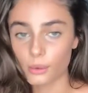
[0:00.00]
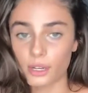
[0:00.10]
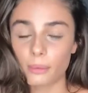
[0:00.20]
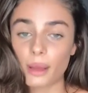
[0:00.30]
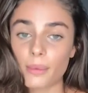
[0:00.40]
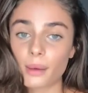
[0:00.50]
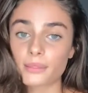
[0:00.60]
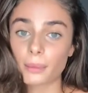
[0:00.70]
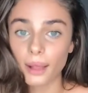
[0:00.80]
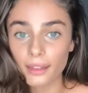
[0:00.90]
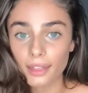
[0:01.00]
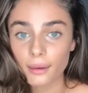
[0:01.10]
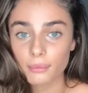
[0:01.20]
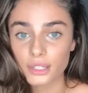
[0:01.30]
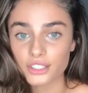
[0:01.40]
wanted my mom to pluck
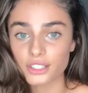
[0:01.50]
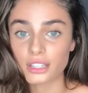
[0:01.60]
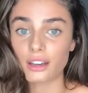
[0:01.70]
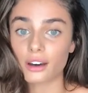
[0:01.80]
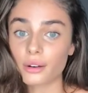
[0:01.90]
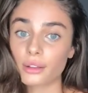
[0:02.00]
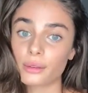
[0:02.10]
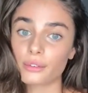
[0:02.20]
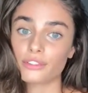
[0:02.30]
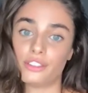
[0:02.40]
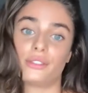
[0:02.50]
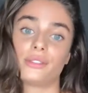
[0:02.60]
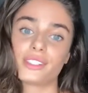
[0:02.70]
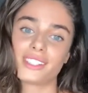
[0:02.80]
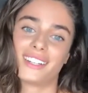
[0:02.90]
them, but she utterly
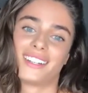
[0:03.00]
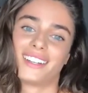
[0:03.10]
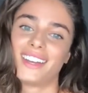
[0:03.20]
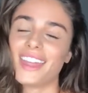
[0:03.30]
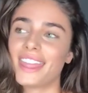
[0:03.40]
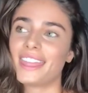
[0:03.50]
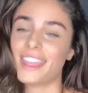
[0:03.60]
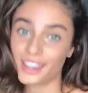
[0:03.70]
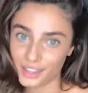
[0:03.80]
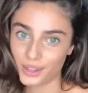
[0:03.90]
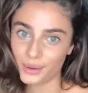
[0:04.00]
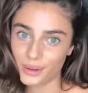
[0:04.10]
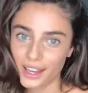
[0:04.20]
refused. Thank you.